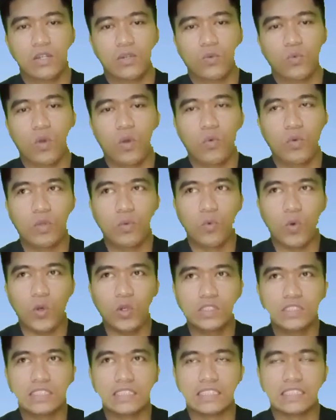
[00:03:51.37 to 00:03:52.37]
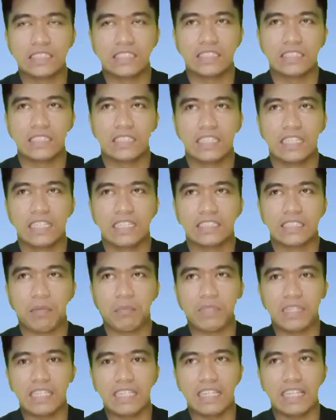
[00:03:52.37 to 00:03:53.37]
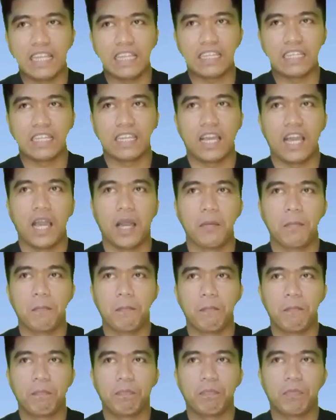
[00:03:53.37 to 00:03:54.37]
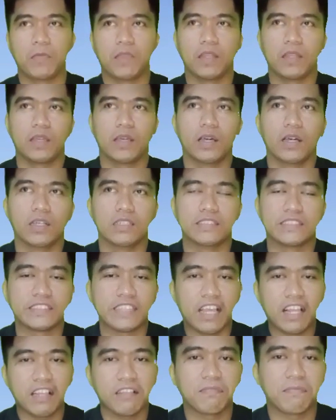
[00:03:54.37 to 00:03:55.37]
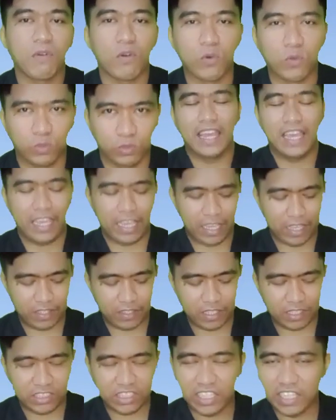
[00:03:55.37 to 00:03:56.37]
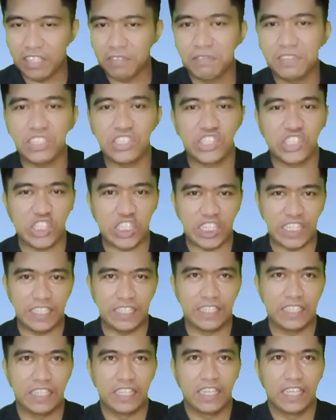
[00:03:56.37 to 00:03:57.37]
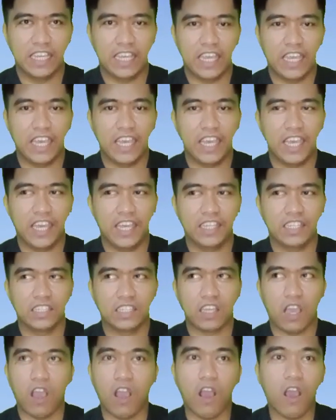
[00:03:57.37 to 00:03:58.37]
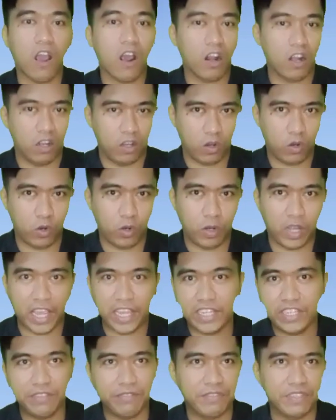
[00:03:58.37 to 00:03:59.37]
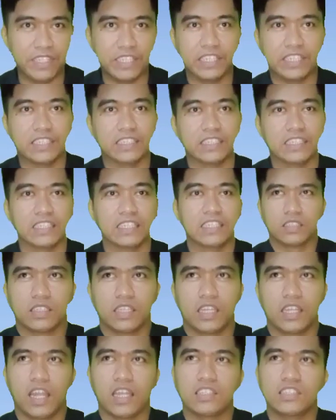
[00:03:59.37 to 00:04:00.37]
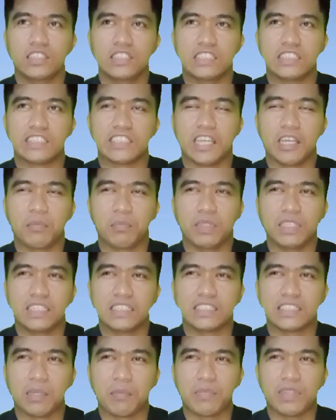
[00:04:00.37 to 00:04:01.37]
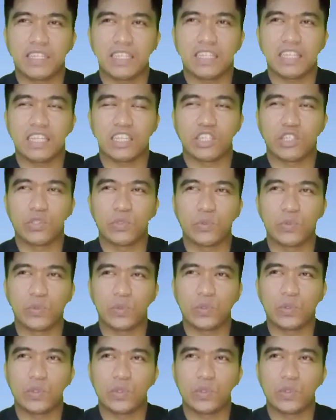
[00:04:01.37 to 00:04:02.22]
What we want is something like a cell phone and the television and car or any vehicle. Another example is something like you